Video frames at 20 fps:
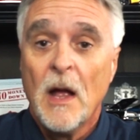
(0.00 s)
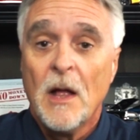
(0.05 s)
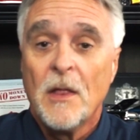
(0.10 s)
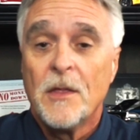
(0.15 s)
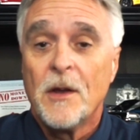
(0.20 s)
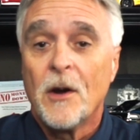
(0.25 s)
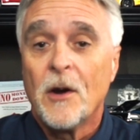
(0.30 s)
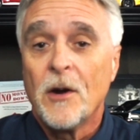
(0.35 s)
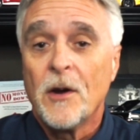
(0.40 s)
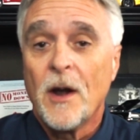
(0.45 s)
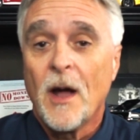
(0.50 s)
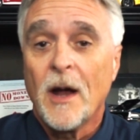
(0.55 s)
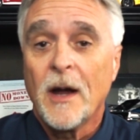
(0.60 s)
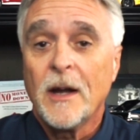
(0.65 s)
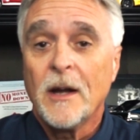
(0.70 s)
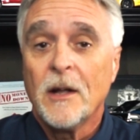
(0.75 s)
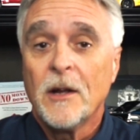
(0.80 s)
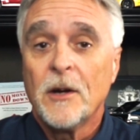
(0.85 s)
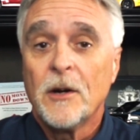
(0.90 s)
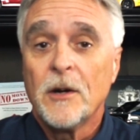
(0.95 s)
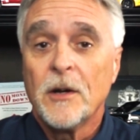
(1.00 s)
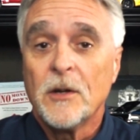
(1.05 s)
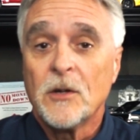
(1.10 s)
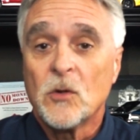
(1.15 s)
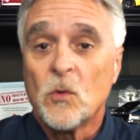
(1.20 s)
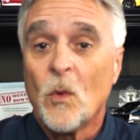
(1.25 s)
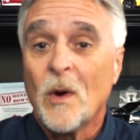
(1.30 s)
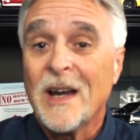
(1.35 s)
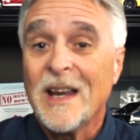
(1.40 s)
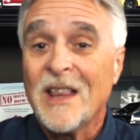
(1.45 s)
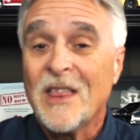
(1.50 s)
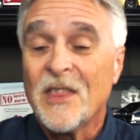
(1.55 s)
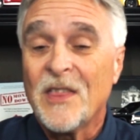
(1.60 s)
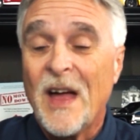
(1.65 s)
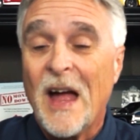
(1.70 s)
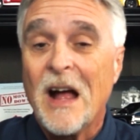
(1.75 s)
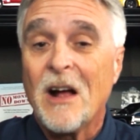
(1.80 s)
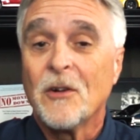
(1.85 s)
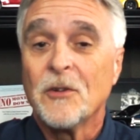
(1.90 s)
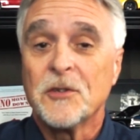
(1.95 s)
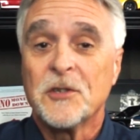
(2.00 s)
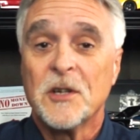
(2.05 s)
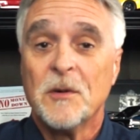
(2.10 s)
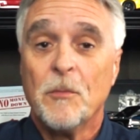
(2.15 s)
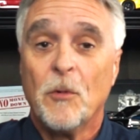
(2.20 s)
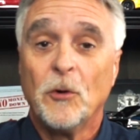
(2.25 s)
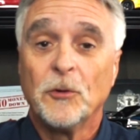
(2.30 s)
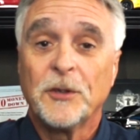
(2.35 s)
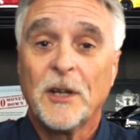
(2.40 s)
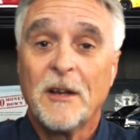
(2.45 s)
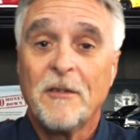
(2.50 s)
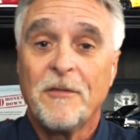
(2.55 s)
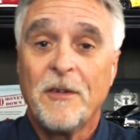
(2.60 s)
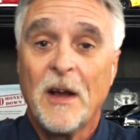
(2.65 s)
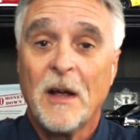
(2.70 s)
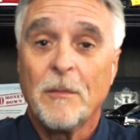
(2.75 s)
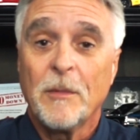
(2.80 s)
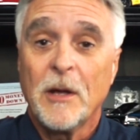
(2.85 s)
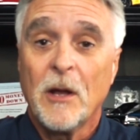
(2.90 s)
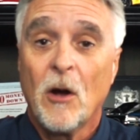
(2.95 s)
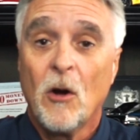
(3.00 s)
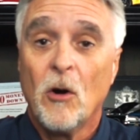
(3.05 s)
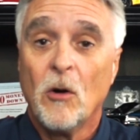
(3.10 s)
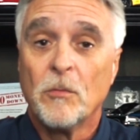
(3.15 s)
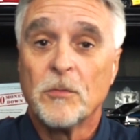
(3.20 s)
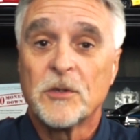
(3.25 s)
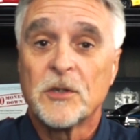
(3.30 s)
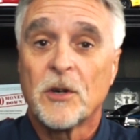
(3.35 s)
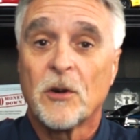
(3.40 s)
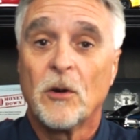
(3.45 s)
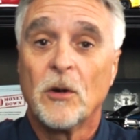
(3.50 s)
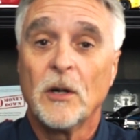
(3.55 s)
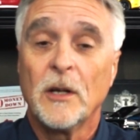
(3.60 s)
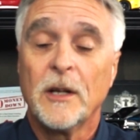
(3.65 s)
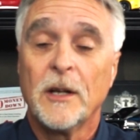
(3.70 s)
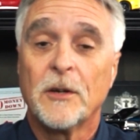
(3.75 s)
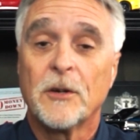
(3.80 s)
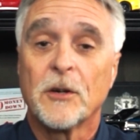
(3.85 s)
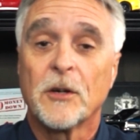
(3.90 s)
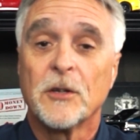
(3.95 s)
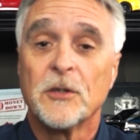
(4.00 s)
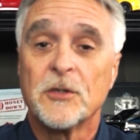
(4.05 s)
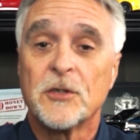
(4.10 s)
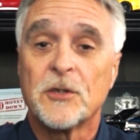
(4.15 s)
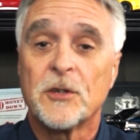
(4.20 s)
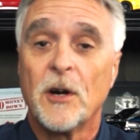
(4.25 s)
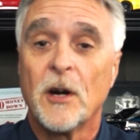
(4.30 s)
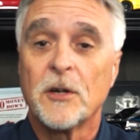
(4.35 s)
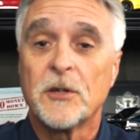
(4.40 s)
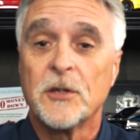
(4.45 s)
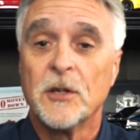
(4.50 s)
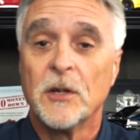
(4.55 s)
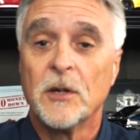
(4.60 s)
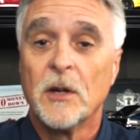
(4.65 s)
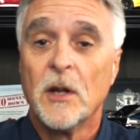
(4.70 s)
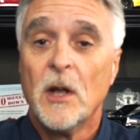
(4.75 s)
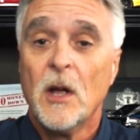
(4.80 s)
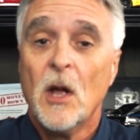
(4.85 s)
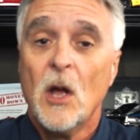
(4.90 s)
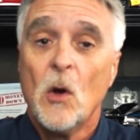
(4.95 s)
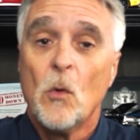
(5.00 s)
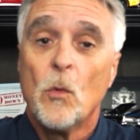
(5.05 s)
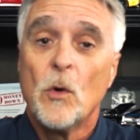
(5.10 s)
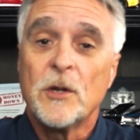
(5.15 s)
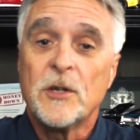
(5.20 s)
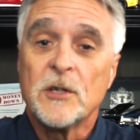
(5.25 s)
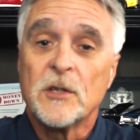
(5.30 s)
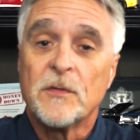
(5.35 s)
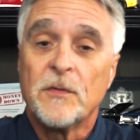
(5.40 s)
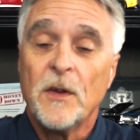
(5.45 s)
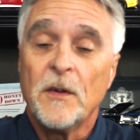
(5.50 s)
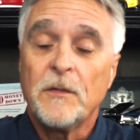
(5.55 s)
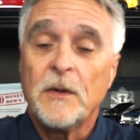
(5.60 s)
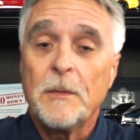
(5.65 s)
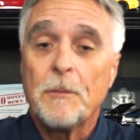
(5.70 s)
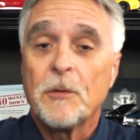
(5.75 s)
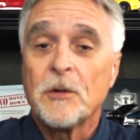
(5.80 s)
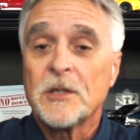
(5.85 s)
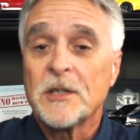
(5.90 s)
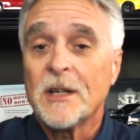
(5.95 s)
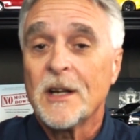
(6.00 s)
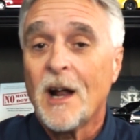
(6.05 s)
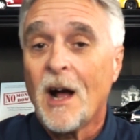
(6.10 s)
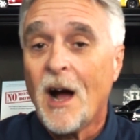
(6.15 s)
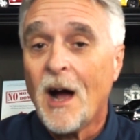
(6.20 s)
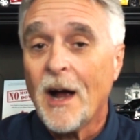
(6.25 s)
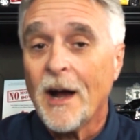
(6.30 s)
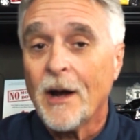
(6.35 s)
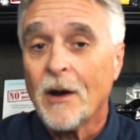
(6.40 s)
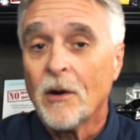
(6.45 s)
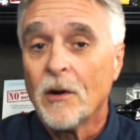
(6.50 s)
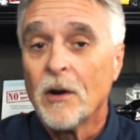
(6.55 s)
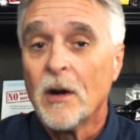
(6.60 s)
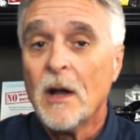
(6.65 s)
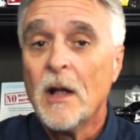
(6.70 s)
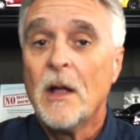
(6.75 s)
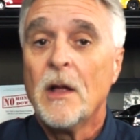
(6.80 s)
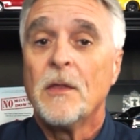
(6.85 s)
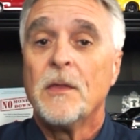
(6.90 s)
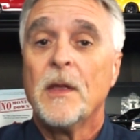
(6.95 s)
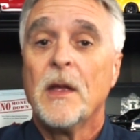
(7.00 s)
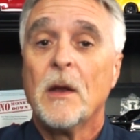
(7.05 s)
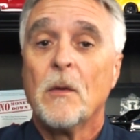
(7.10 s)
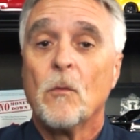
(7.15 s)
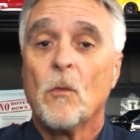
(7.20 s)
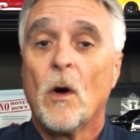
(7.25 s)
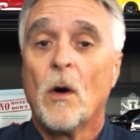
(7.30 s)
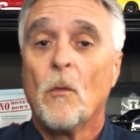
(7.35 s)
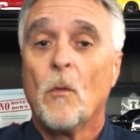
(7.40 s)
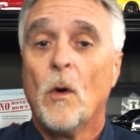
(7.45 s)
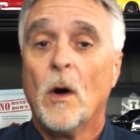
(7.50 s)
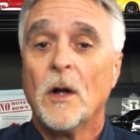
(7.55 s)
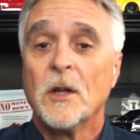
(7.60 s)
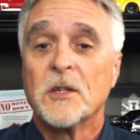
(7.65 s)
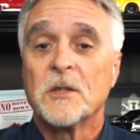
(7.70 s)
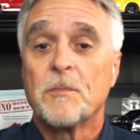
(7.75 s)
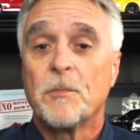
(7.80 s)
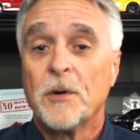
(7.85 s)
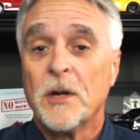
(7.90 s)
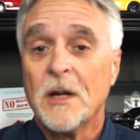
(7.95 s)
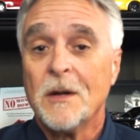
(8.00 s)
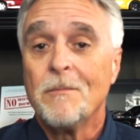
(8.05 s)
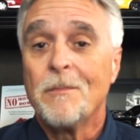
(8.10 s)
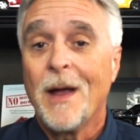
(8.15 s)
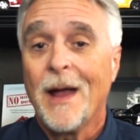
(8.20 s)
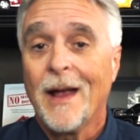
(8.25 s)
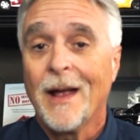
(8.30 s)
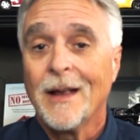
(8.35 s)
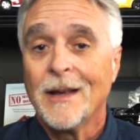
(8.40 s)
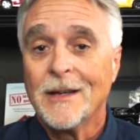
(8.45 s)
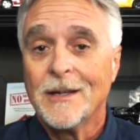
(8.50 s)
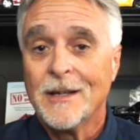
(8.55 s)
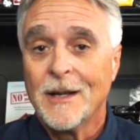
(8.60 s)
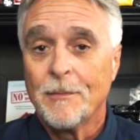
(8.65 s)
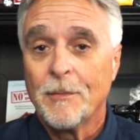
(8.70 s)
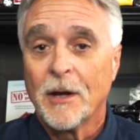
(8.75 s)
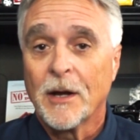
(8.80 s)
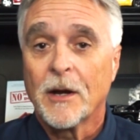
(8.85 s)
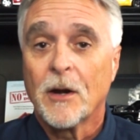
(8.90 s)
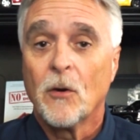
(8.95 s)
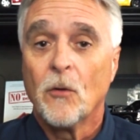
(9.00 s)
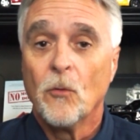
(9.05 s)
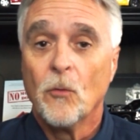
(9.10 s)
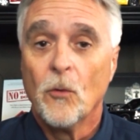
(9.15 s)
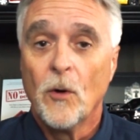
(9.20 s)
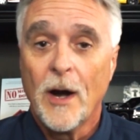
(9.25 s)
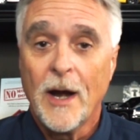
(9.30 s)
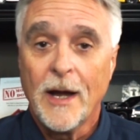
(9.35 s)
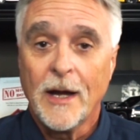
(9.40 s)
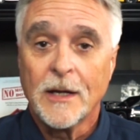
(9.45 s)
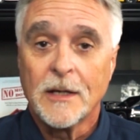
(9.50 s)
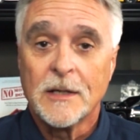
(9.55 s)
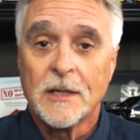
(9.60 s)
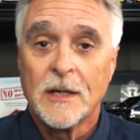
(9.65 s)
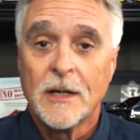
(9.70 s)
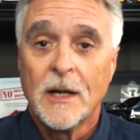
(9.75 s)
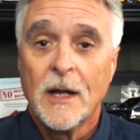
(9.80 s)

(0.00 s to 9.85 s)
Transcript: There are 920,000 multifamily homes currently under construction, which is 50% higher than what was pre-pandemic rate.